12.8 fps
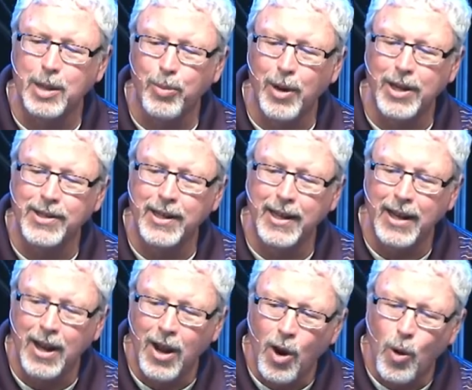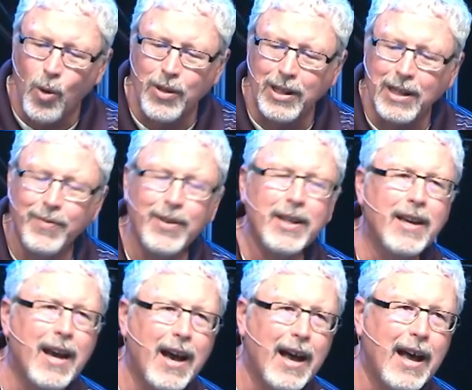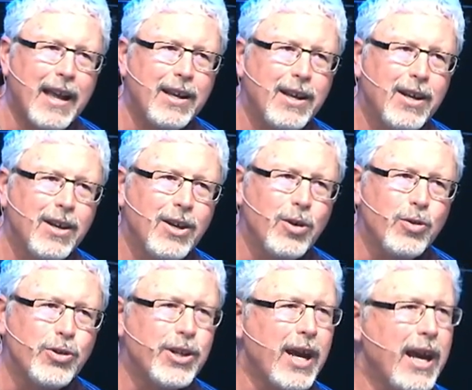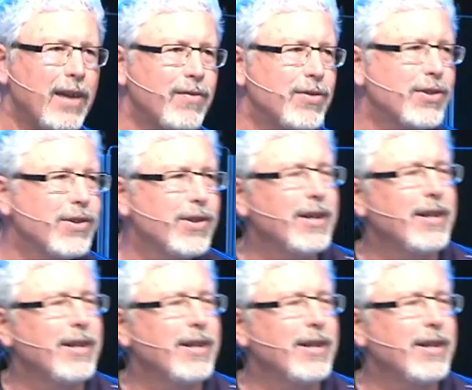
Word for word: president or the living God who saves?